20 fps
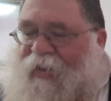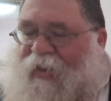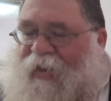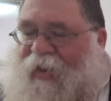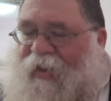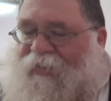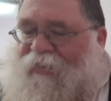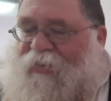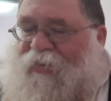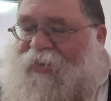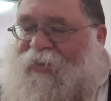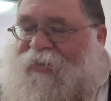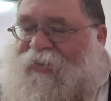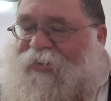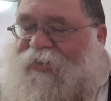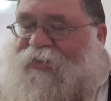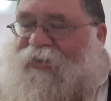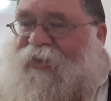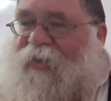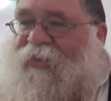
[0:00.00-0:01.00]

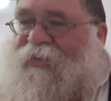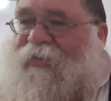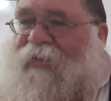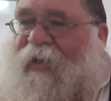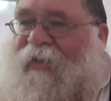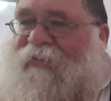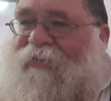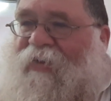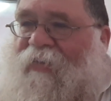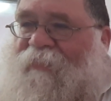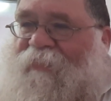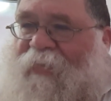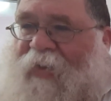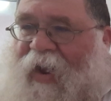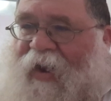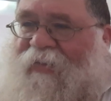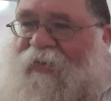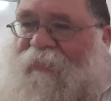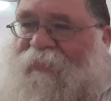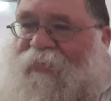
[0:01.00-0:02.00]
Enosh is not
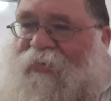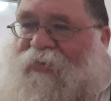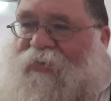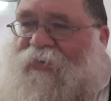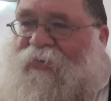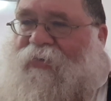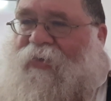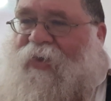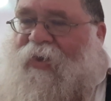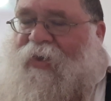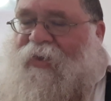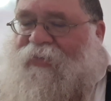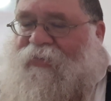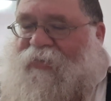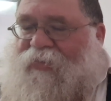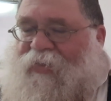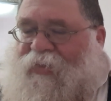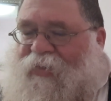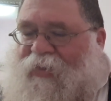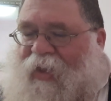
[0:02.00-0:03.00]
comparable
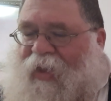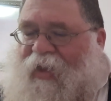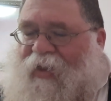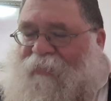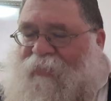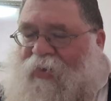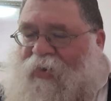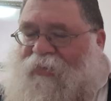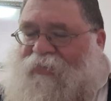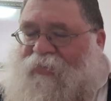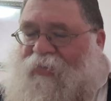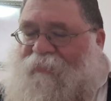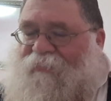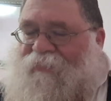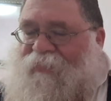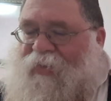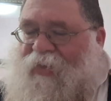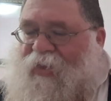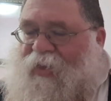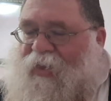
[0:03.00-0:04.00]
to the name Adam.
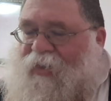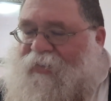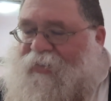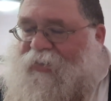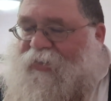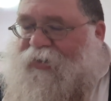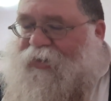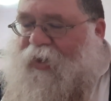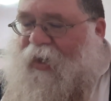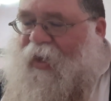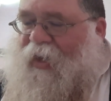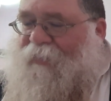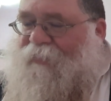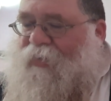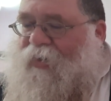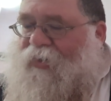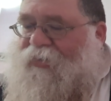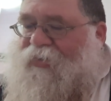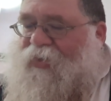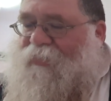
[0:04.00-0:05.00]
The shame
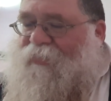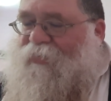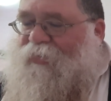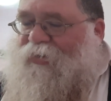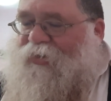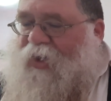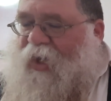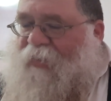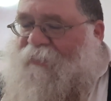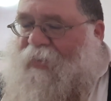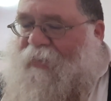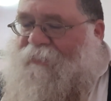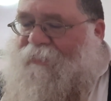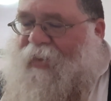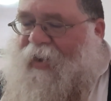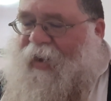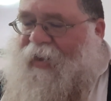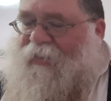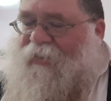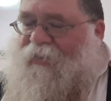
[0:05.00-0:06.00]
Adam Ushem
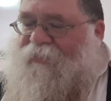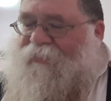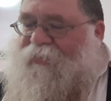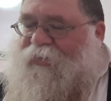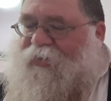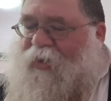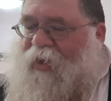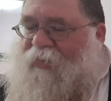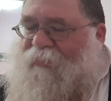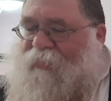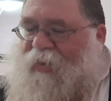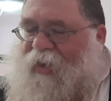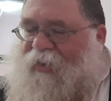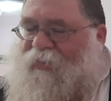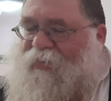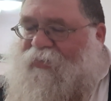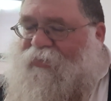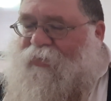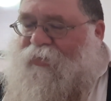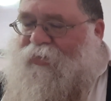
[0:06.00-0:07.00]
Amayla V'shem
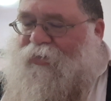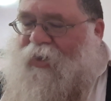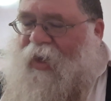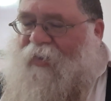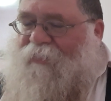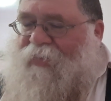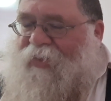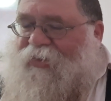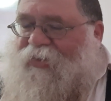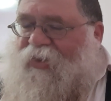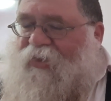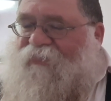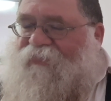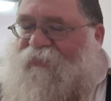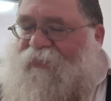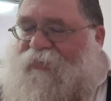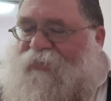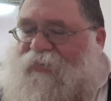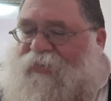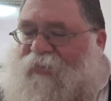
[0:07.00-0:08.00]
Enosh Ushem
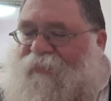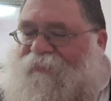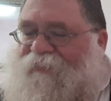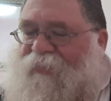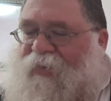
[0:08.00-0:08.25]
Ashifus.